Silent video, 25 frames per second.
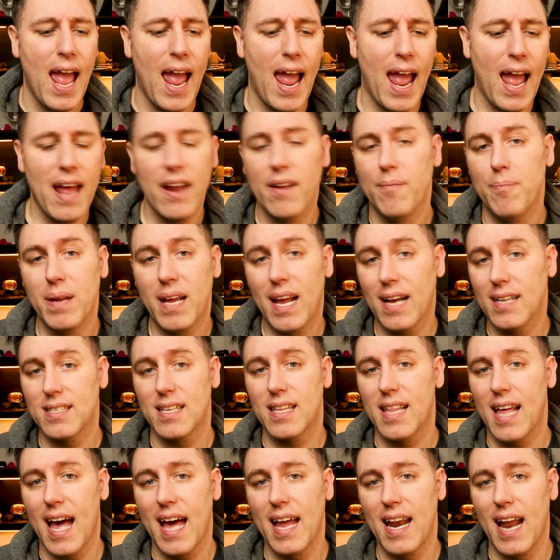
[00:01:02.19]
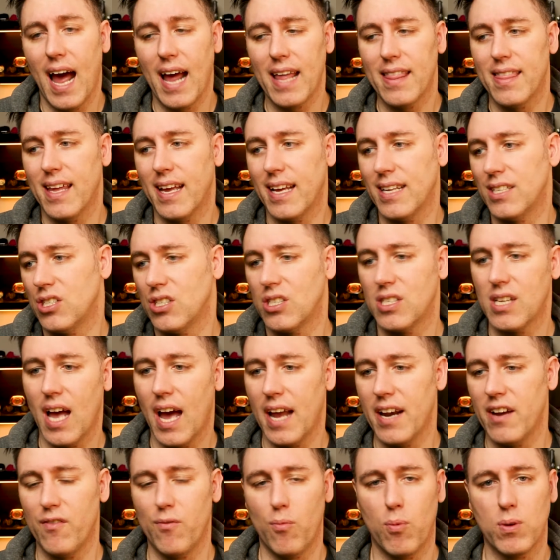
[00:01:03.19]
And because of that, I think it just
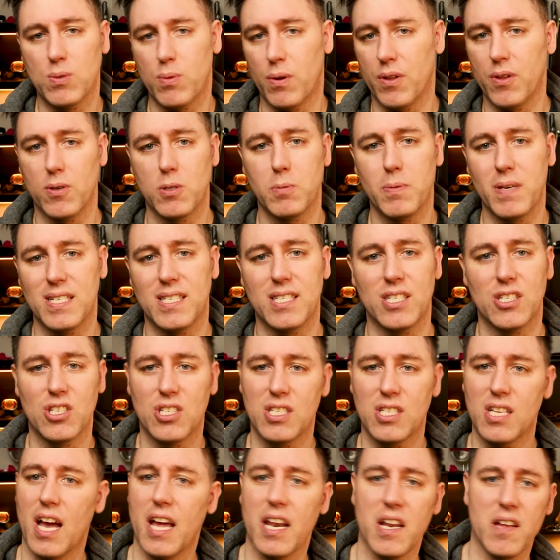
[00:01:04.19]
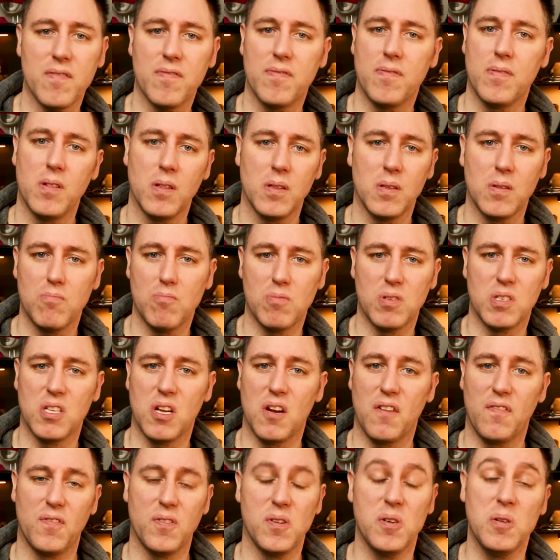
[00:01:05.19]
kind of was one of those pieces that just kind of was
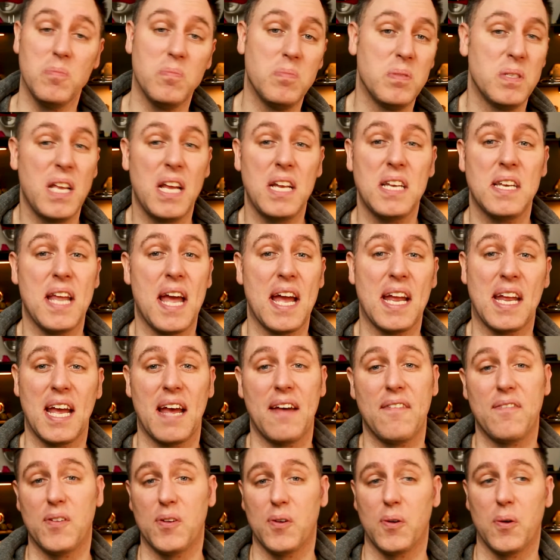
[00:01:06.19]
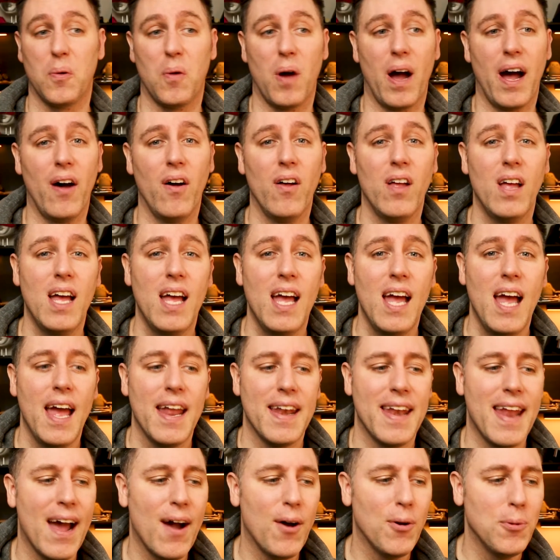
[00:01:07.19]
there for set deck after a while.
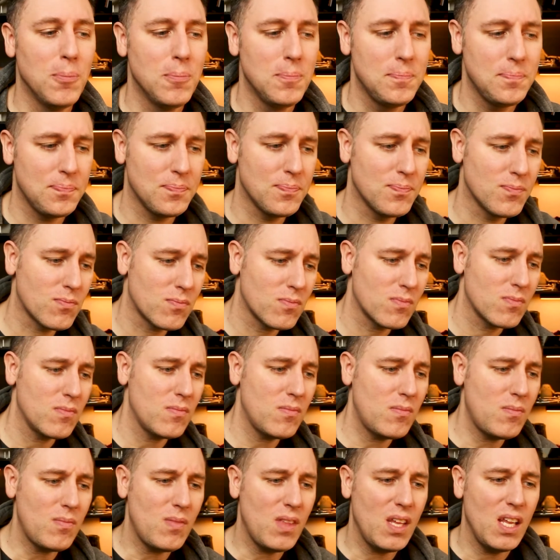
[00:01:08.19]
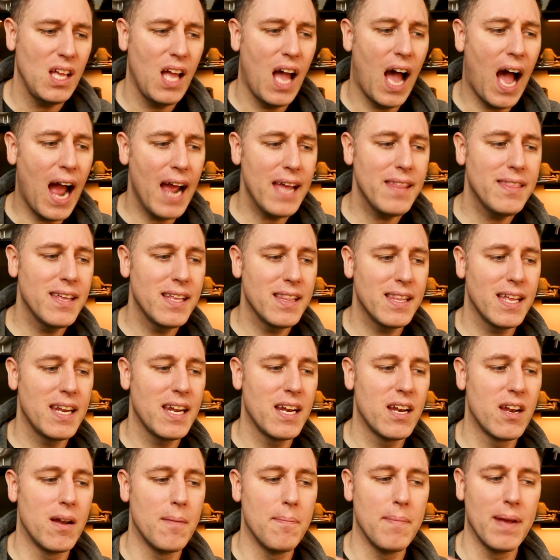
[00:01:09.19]
Now, I think they
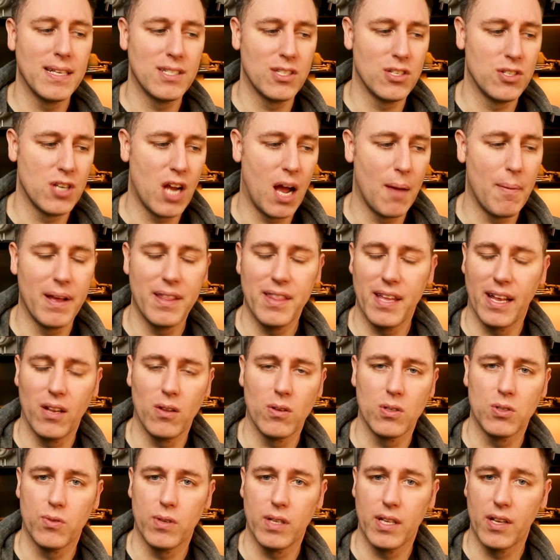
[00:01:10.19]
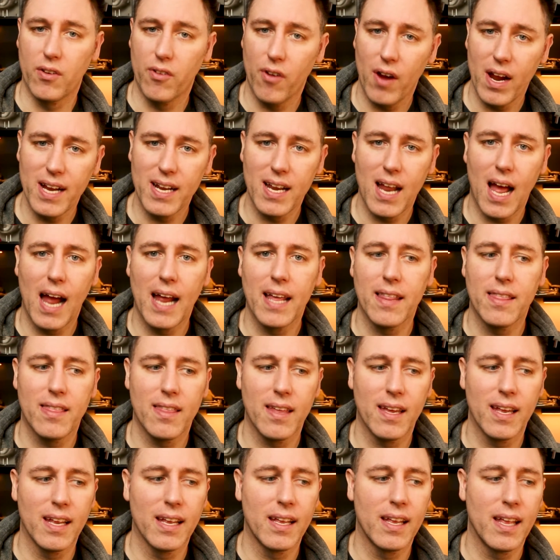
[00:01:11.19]
did an amazing job. I think it looks really great. I
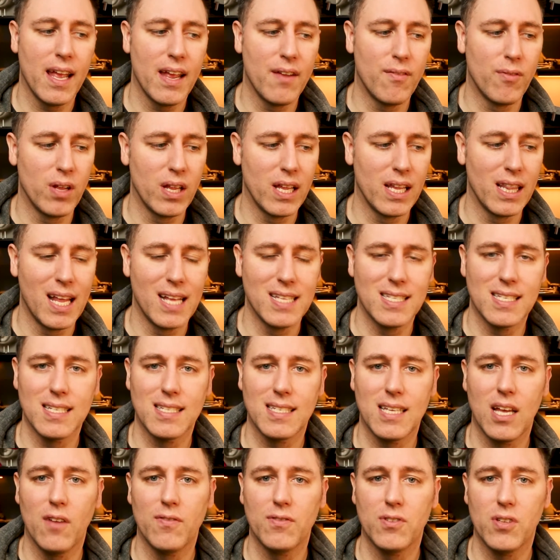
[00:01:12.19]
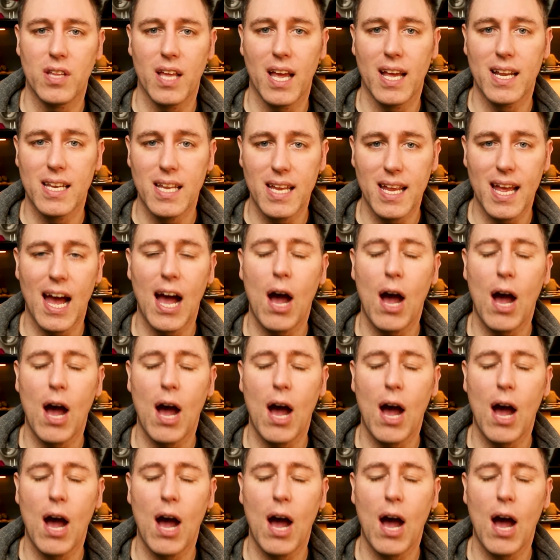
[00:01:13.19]
think it really lends itself to the idea.